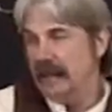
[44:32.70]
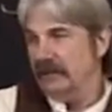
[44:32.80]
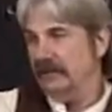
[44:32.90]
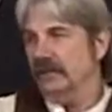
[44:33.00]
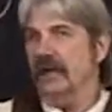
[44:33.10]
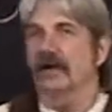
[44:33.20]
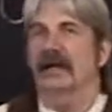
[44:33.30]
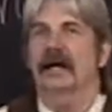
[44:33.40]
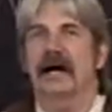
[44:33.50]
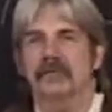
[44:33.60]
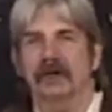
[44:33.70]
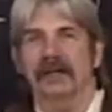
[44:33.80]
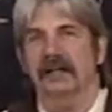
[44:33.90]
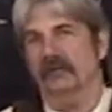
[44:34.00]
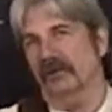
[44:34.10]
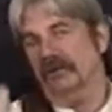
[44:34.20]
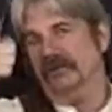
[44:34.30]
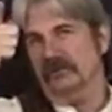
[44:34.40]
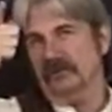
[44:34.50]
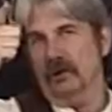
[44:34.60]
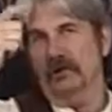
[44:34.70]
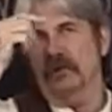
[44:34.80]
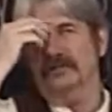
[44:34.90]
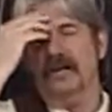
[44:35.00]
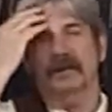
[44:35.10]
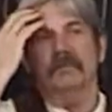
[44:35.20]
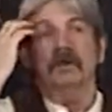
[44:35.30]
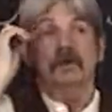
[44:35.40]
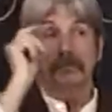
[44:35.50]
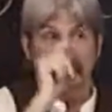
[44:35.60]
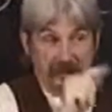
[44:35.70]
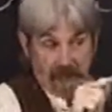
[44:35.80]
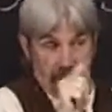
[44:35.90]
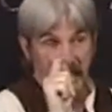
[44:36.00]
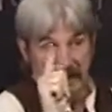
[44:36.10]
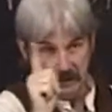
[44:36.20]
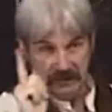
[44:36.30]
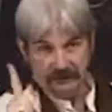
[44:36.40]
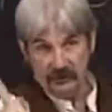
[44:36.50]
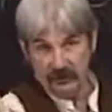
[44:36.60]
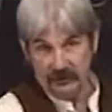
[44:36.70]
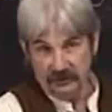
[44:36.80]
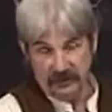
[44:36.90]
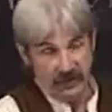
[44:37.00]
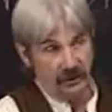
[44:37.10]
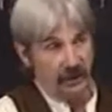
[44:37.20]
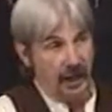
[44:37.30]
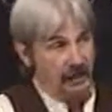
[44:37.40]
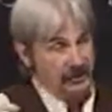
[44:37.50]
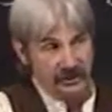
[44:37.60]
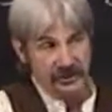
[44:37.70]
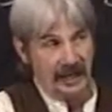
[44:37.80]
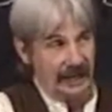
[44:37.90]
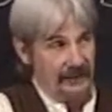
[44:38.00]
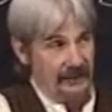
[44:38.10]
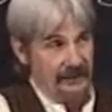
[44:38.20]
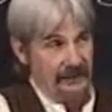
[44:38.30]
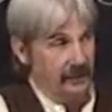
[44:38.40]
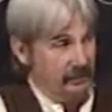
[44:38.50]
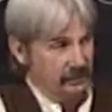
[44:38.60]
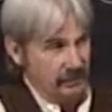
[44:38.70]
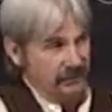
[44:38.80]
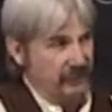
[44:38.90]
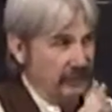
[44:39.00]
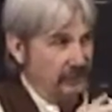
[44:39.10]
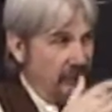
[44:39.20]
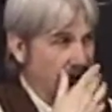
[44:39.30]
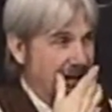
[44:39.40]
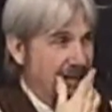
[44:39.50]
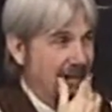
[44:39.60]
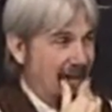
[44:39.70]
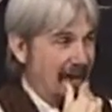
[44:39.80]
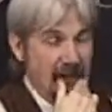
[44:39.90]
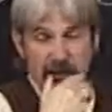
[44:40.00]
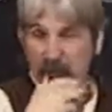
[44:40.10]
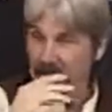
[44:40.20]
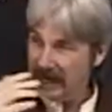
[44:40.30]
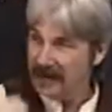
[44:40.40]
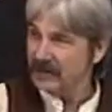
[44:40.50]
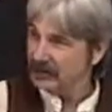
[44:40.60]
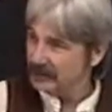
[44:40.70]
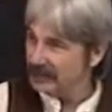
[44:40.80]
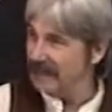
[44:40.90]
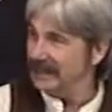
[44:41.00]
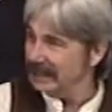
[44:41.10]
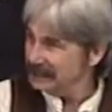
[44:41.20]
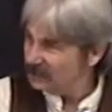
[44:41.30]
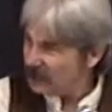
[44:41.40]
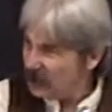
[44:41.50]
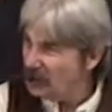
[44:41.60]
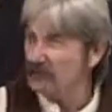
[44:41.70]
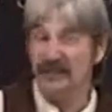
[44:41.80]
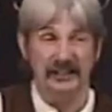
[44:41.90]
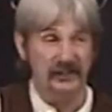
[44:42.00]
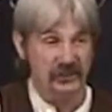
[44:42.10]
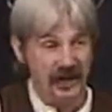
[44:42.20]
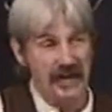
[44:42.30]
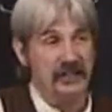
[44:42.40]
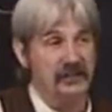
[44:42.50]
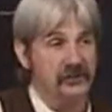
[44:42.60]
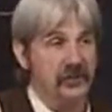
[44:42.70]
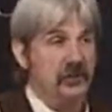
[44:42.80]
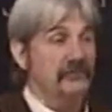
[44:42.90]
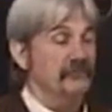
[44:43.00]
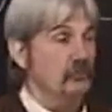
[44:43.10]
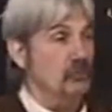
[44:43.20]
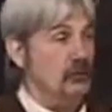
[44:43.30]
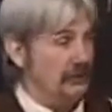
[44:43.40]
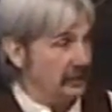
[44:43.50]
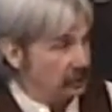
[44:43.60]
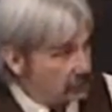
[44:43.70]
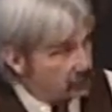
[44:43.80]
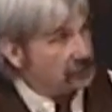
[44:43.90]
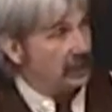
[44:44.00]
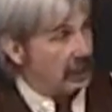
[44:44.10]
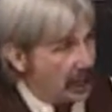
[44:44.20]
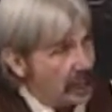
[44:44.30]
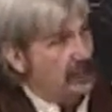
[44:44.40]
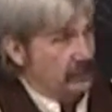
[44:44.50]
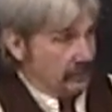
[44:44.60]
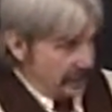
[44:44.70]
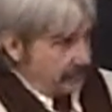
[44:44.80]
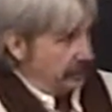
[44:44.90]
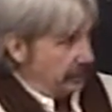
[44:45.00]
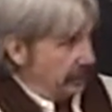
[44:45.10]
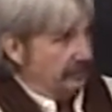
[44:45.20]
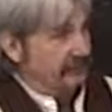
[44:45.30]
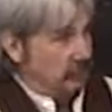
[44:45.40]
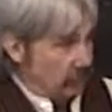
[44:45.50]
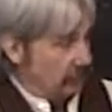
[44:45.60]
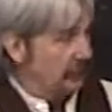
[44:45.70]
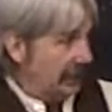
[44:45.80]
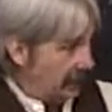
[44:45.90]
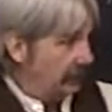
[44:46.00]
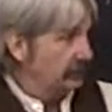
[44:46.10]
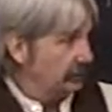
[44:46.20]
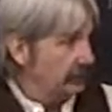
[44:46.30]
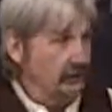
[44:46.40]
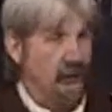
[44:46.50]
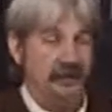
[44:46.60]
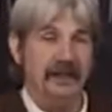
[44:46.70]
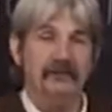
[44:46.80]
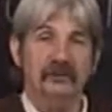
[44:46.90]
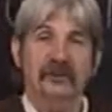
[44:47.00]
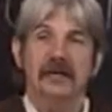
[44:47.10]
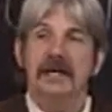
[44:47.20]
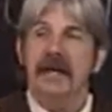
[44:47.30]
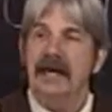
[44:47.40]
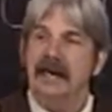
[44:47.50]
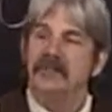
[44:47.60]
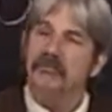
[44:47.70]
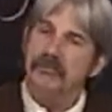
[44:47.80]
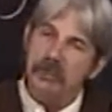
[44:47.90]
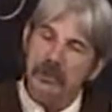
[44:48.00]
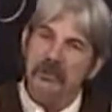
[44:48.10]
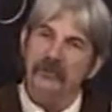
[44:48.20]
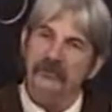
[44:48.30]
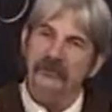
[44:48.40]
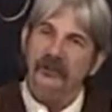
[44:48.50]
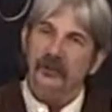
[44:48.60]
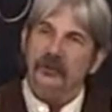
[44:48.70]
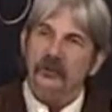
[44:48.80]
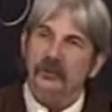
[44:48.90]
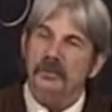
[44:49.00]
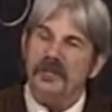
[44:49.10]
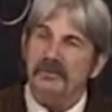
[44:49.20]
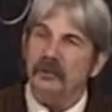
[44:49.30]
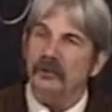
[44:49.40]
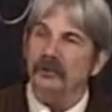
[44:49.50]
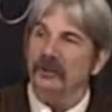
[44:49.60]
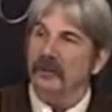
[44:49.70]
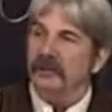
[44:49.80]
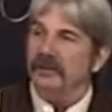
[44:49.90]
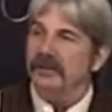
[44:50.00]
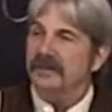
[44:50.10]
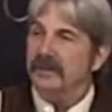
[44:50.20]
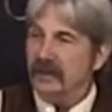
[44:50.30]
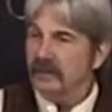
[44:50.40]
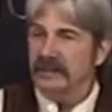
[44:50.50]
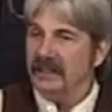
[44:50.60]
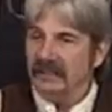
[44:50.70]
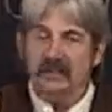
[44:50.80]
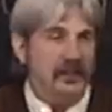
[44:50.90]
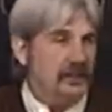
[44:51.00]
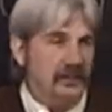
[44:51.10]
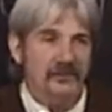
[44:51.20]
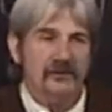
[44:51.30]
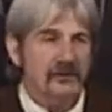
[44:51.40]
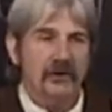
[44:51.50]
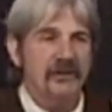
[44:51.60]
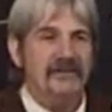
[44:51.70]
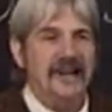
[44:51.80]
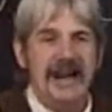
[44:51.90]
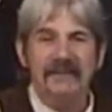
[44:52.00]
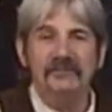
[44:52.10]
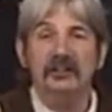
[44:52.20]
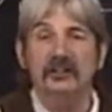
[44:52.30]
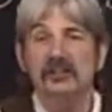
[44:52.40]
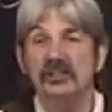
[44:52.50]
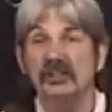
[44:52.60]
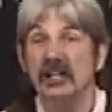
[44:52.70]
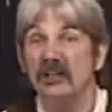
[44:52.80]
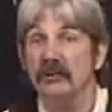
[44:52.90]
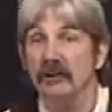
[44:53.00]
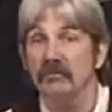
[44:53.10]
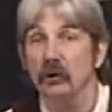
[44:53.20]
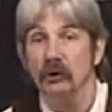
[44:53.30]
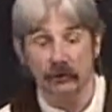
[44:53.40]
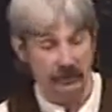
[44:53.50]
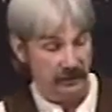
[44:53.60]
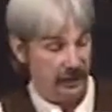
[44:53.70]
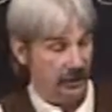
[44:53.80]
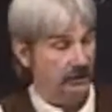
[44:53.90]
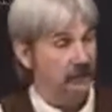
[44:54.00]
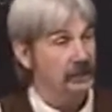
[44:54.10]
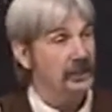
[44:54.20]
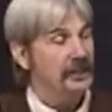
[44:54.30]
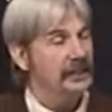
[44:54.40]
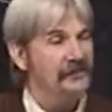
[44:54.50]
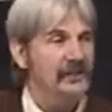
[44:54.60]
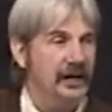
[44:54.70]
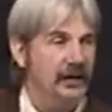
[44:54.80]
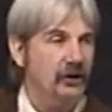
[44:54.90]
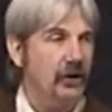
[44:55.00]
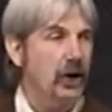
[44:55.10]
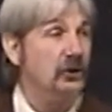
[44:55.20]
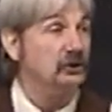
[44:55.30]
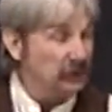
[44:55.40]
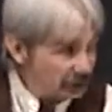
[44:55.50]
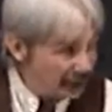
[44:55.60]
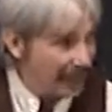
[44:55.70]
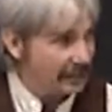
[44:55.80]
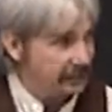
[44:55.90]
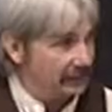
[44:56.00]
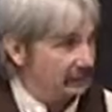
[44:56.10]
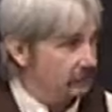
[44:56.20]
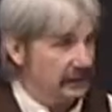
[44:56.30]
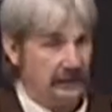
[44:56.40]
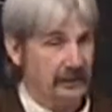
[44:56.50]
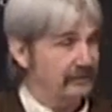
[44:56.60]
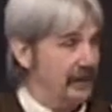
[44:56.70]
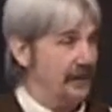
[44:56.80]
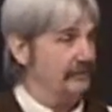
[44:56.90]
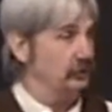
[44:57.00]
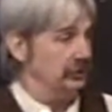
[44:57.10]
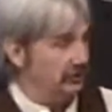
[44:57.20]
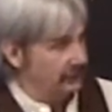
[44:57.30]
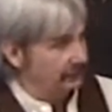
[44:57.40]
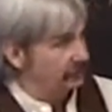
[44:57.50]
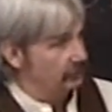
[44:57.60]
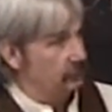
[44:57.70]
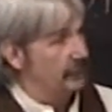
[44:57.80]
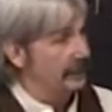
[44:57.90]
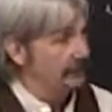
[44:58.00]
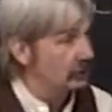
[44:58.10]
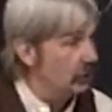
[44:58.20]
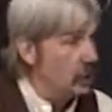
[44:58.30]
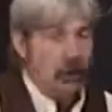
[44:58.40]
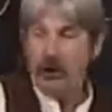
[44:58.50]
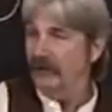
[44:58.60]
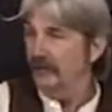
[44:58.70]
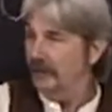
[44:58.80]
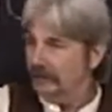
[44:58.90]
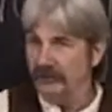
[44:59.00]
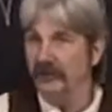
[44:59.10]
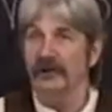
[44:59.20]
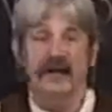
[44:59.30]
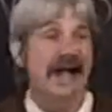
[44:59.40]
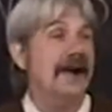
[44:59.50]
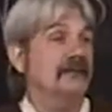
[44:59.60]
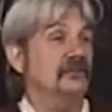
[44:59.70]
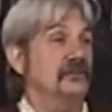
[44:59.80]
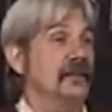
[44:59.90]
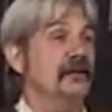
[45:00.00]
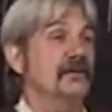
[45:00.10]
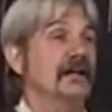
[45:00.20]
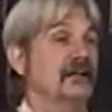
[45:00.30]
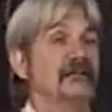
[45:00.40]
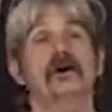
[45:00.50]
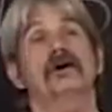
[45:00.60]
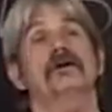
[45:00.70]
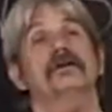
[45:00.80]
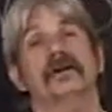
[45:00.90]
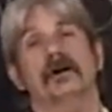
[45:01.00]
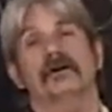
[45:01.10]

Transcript: and, you know, and I'm going to end with this because we're almost time. But, but if you consider our society, you know, some of you haven't been around that long, but our society has totally changed from one that used to honor people of moral character and whatever, and it's moved to people that don't, you don't even have to consider their moral character if they're a good athlete, meaning if they have good gifts and whatever, or they're, they're an actor that everybody goes, oh, you